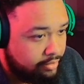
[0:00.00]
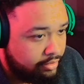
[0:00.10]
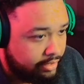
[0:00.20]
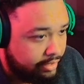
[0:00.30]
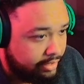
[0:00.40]

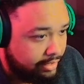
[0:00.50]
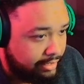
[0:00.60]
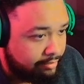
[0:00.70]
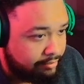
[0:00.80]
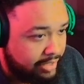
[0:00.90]
And I
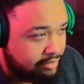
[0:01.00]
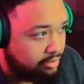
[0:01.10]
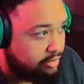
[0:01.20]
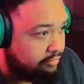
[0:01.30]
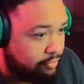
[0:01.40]
am not
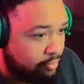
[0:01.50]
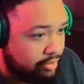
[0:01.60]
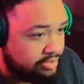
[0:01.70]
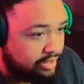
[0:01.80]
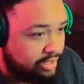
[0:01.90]
looking
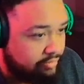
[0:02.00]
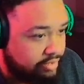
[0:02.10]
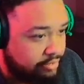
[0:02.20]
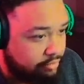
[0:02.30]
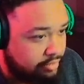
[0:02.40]
forward to having
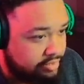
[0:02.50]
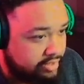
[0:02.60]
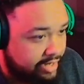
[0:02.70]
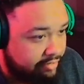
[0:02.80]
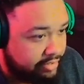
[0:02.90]
to do this
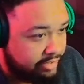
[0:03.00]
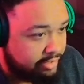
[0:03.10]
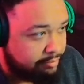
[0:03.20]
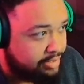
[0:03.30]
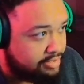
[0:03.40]
every
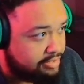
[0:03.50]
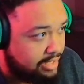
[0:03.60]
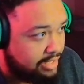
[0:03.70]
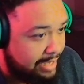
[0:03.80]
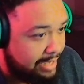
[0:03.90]
year because
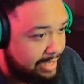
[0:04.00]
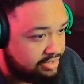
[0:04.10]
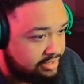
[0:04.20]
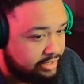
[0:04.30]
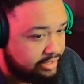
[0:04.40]
I
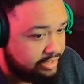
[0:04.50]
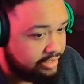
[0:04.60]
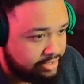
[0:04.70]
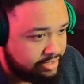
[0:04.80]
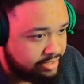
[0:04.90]
personally
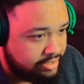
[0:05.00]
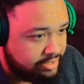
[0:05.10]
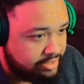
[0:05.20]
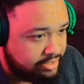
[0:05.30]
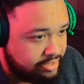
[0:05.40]
always go for the
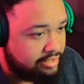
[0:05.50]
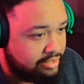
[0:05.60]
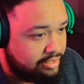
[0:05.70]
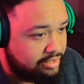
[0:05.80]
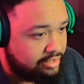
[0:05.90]
camo
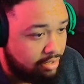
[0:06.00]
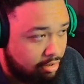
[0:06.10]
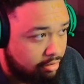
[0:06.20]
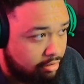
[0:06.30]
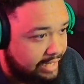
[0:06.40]
challenges. As
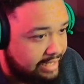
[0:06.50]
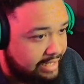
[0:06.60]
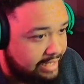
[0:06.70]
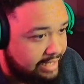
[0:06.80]
long as the camo